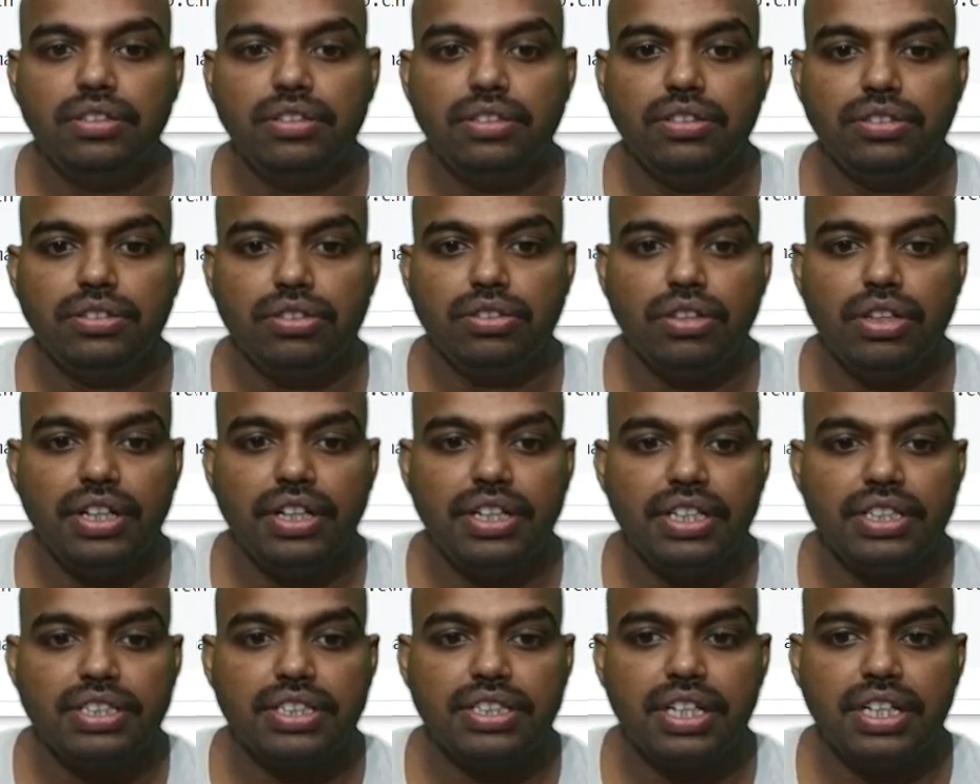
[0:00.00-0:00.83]
So it
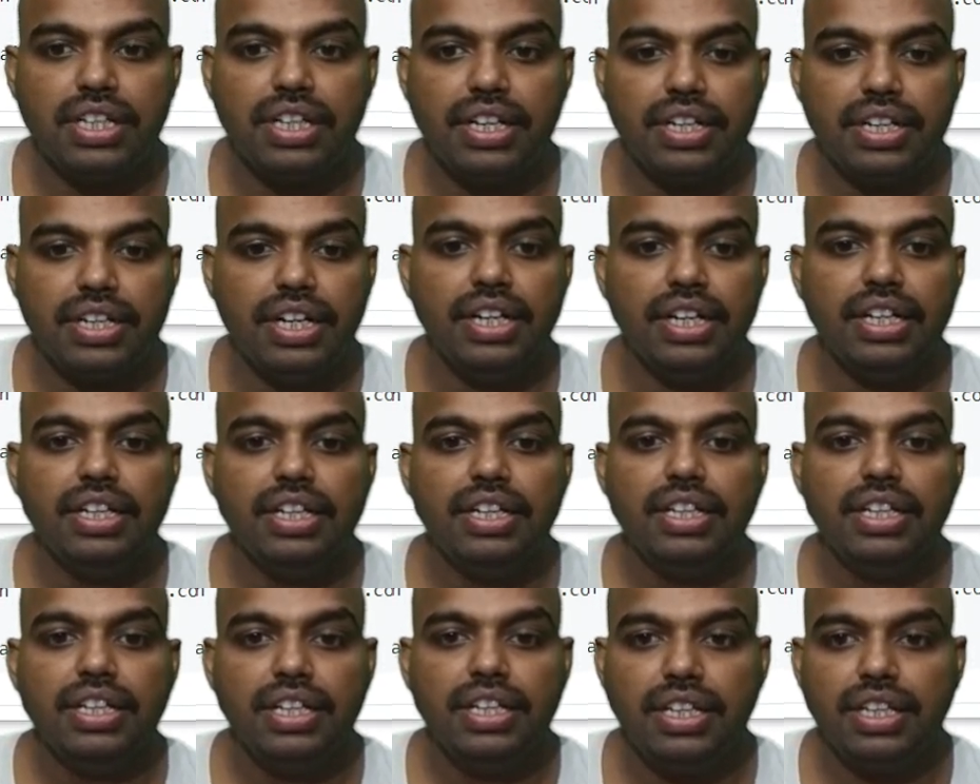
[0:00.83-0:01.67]
is created
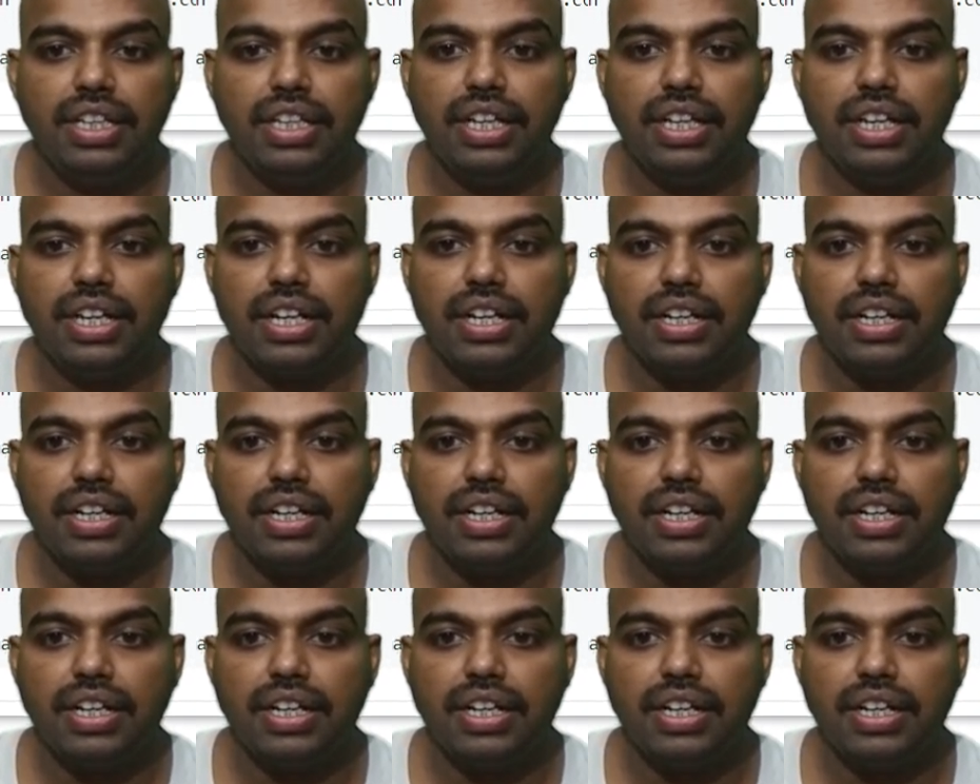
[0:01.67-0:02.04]
here.